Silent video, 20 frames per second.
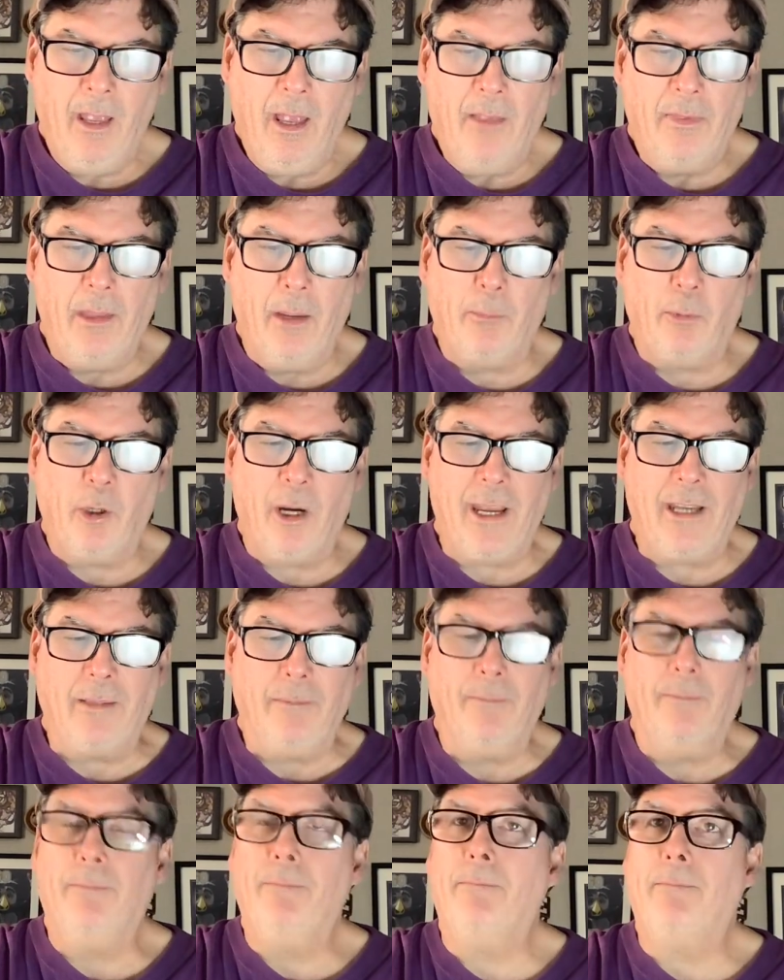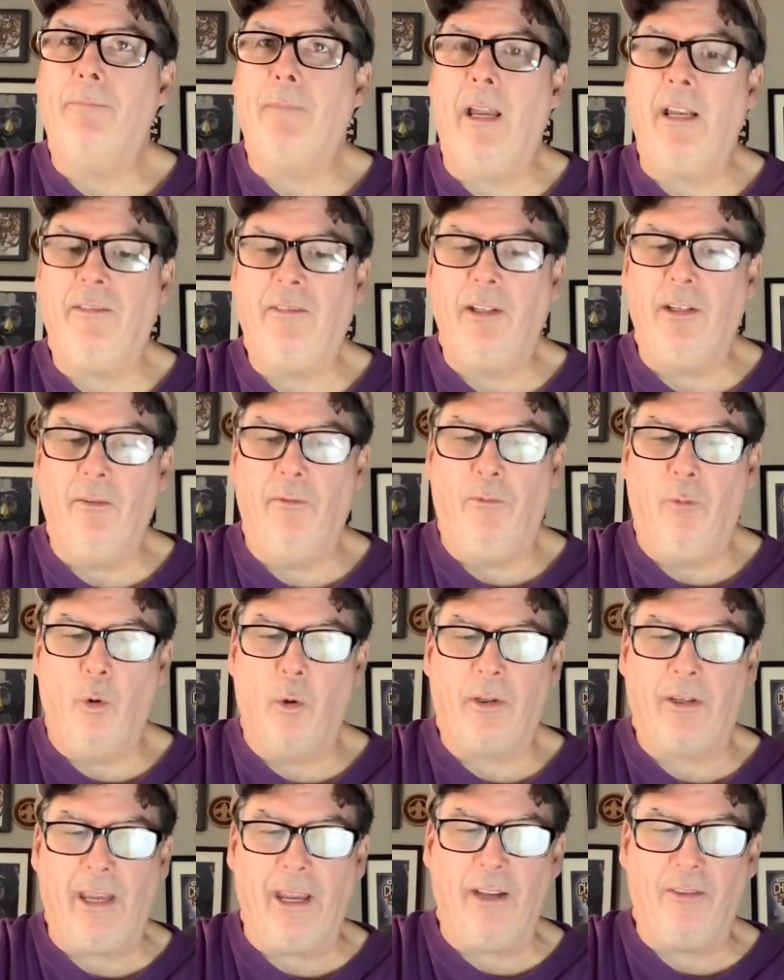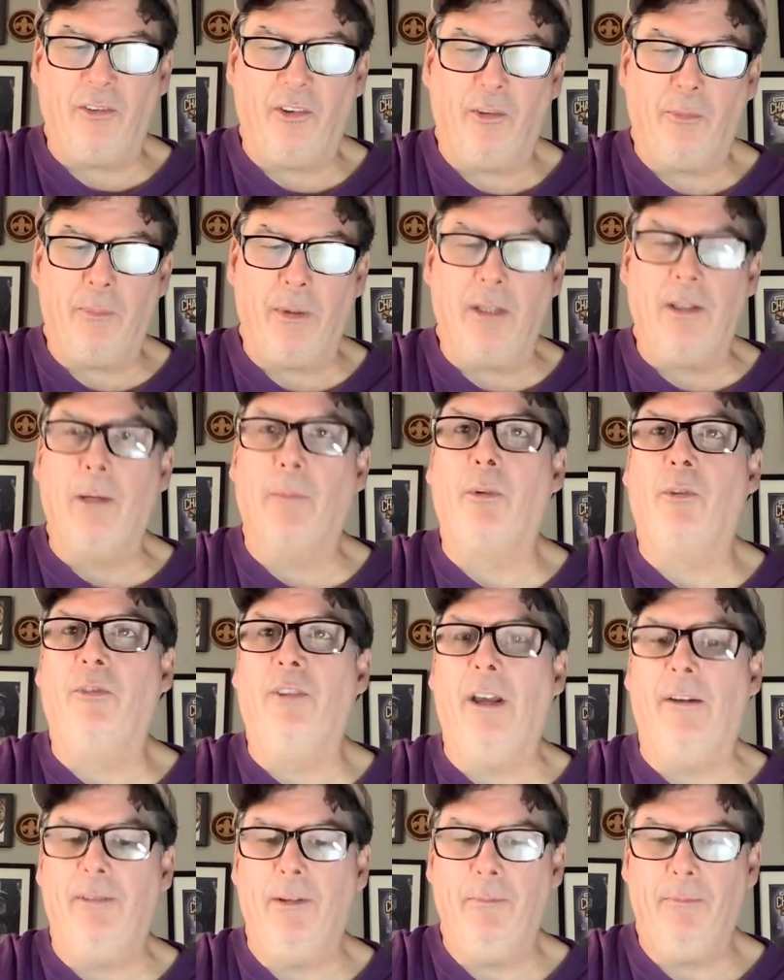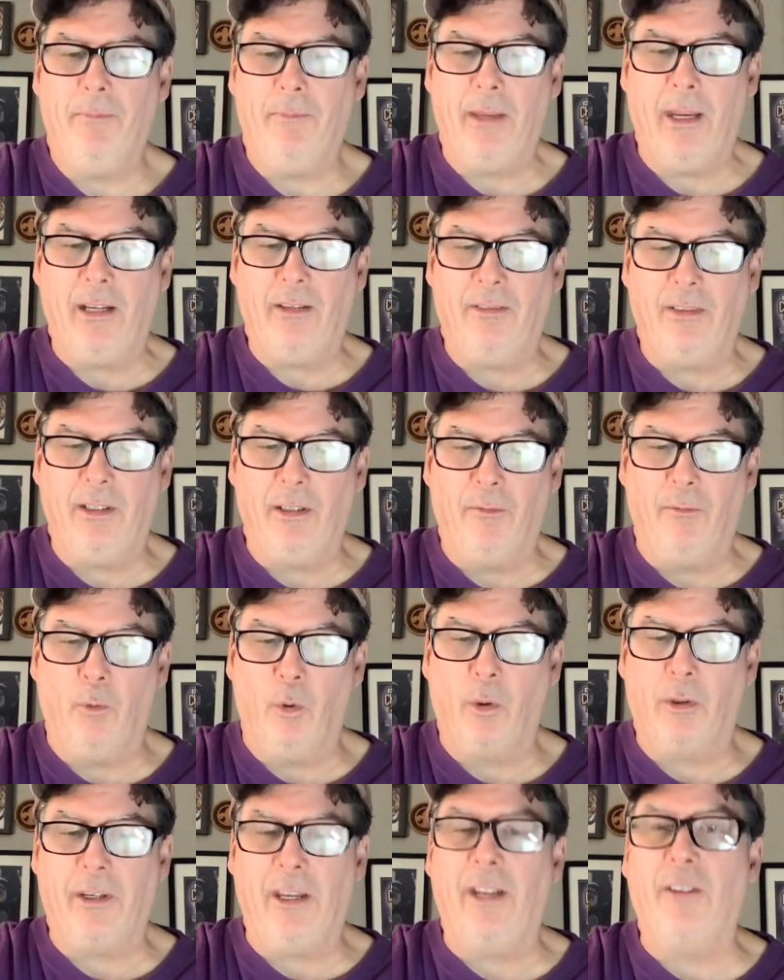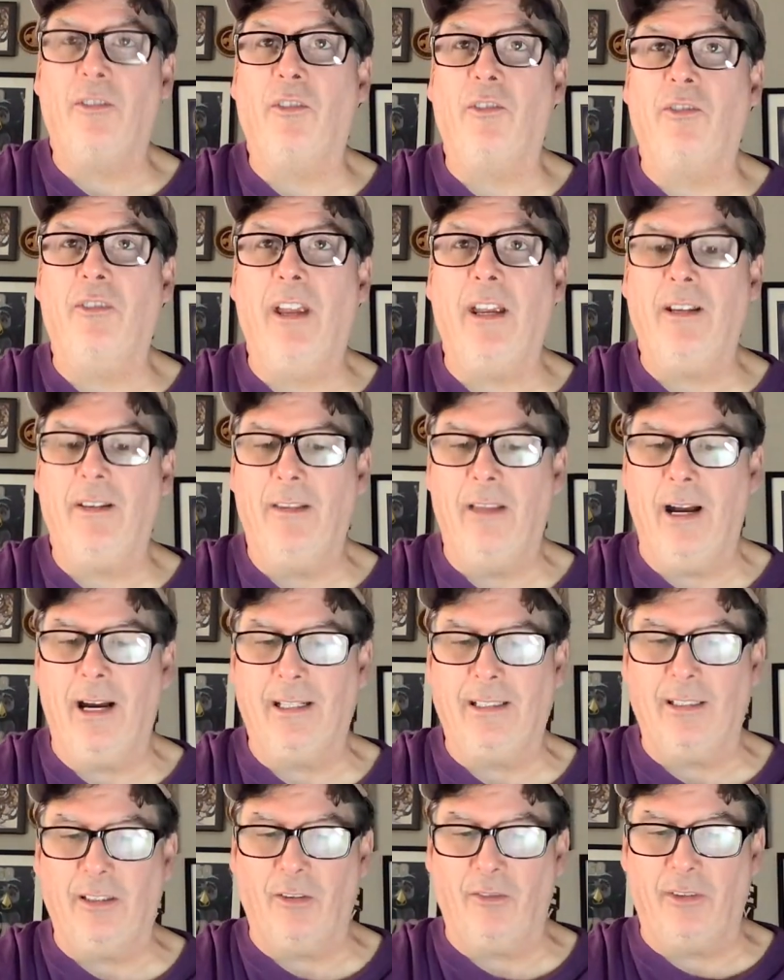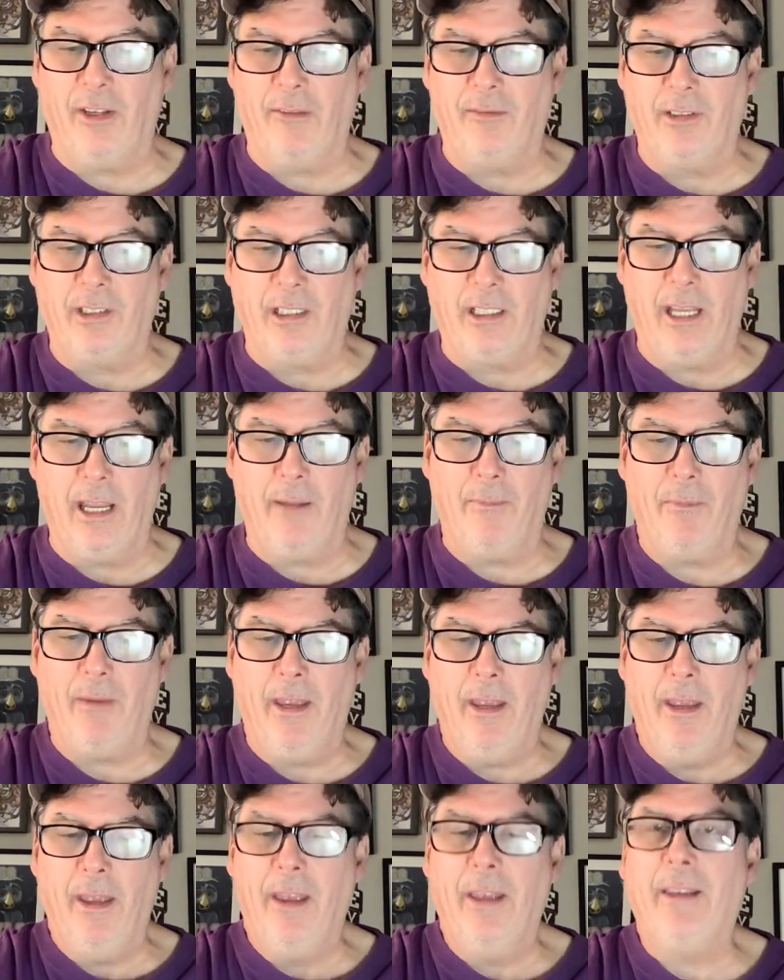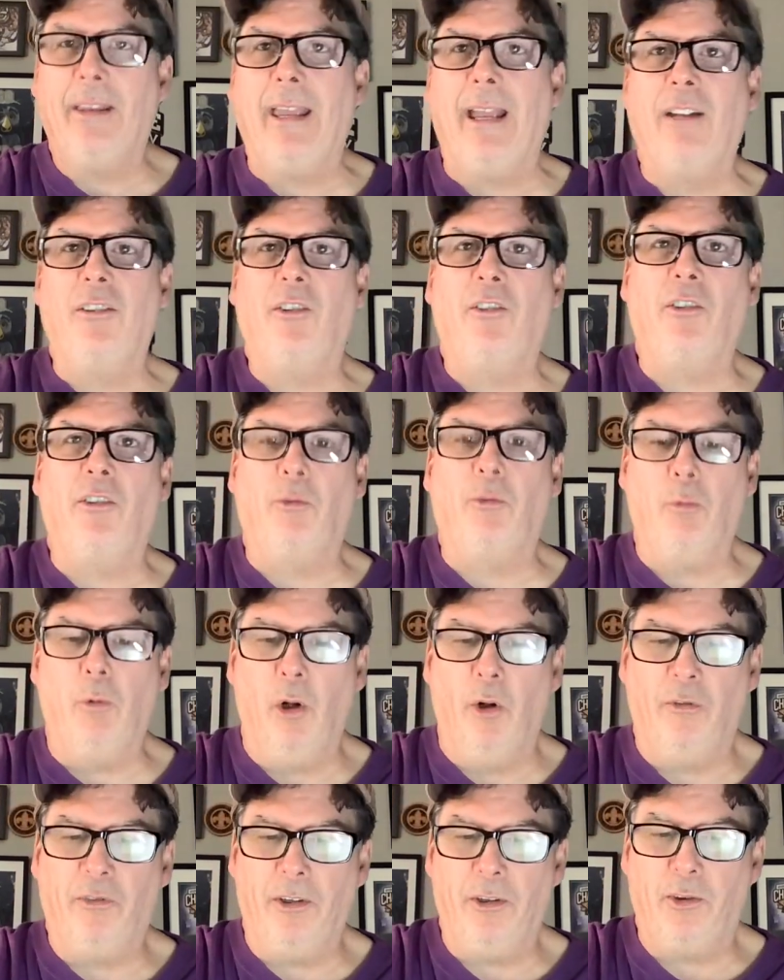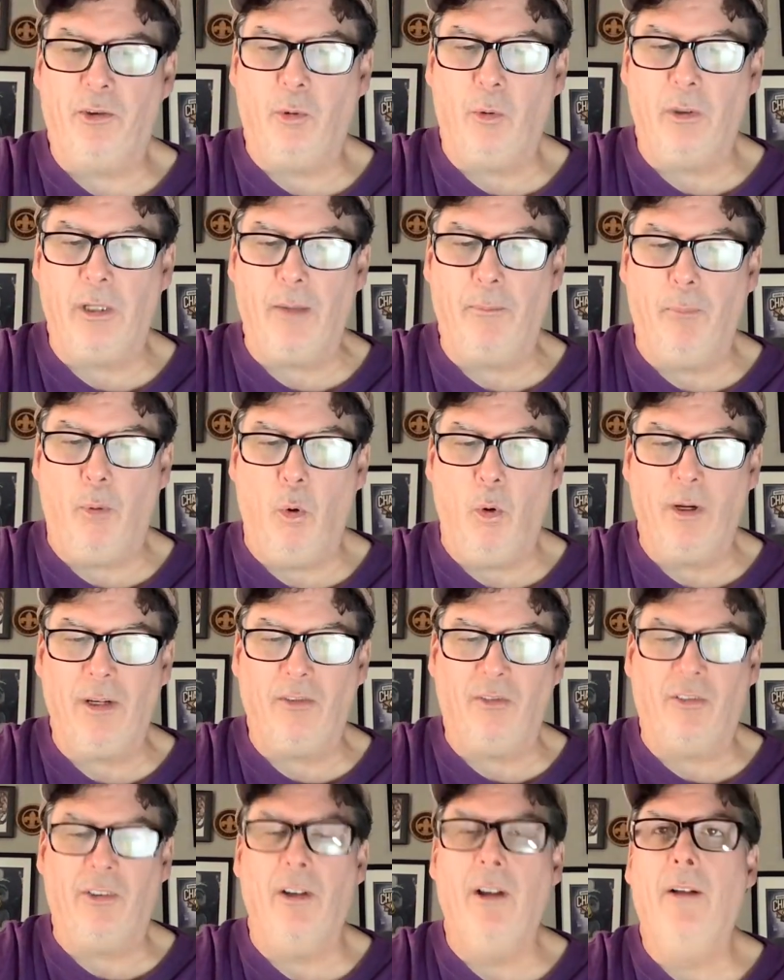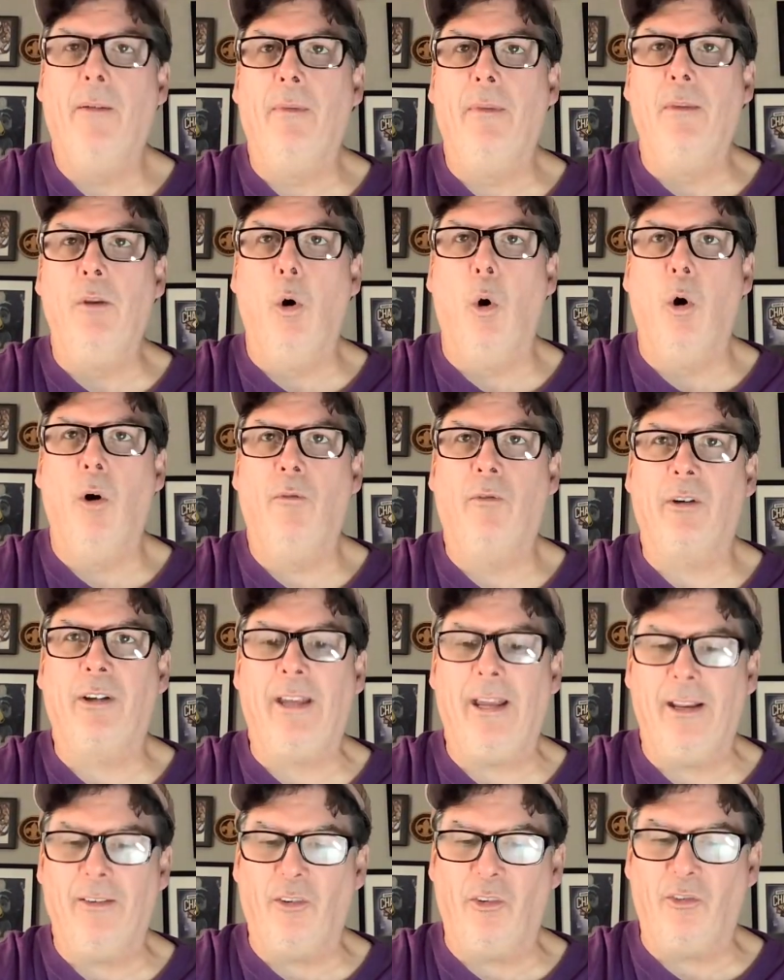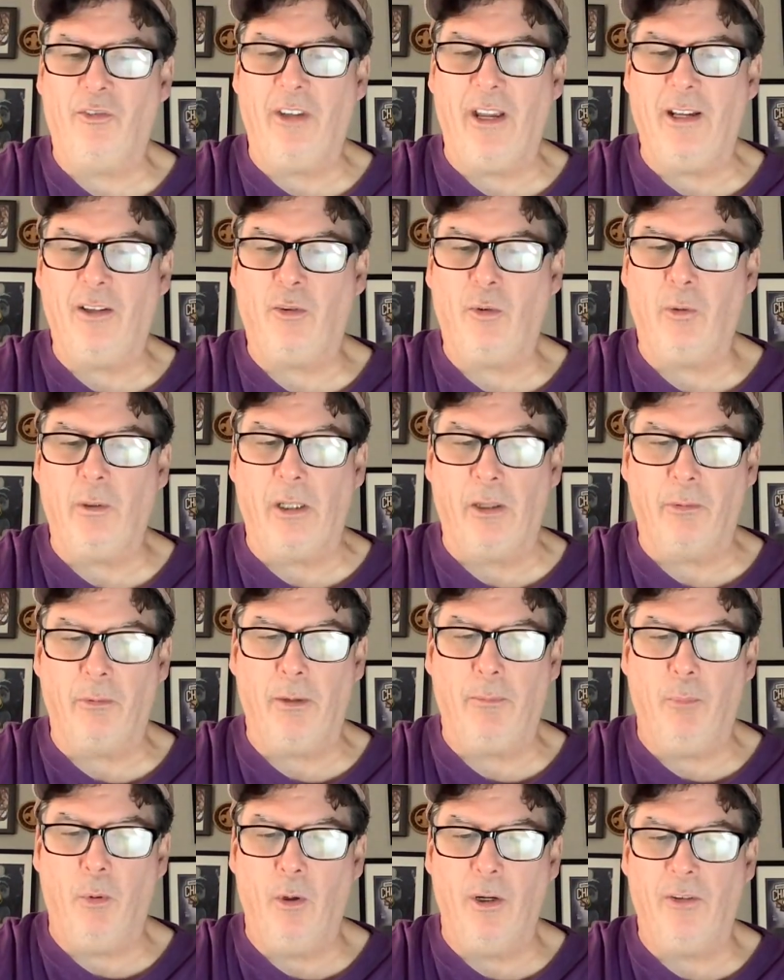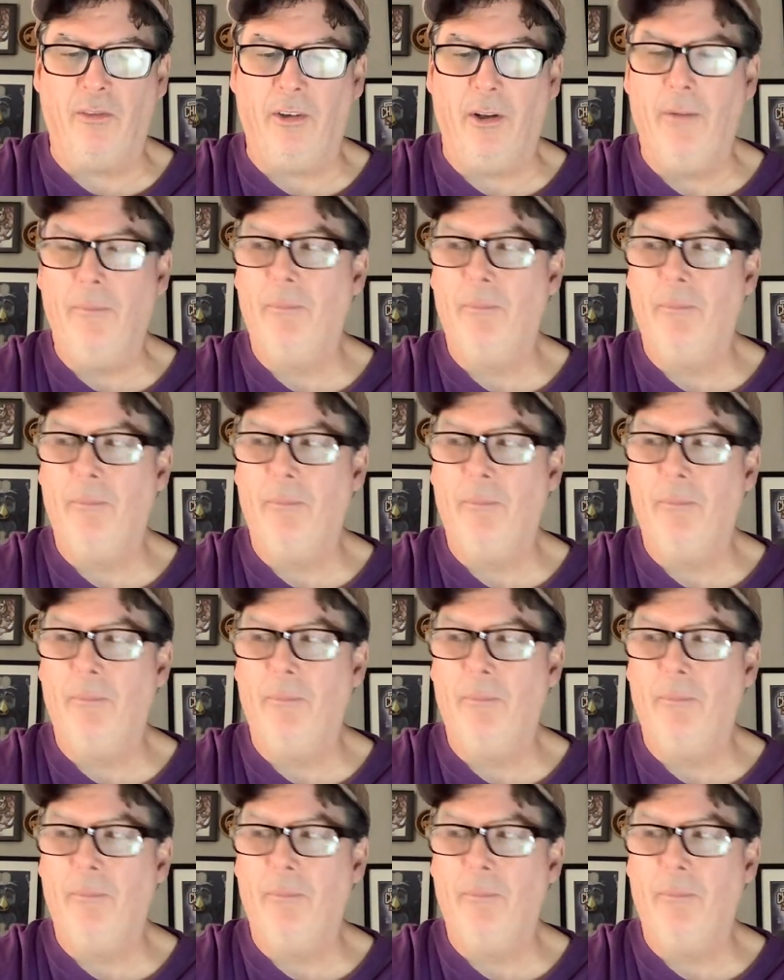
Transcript: Number 8, 18-4 Kansas beat number 7, 18-4 Kansas State, 90-78. Kansas's Wilson, 20 points. Noel for Kansas State, 23 points.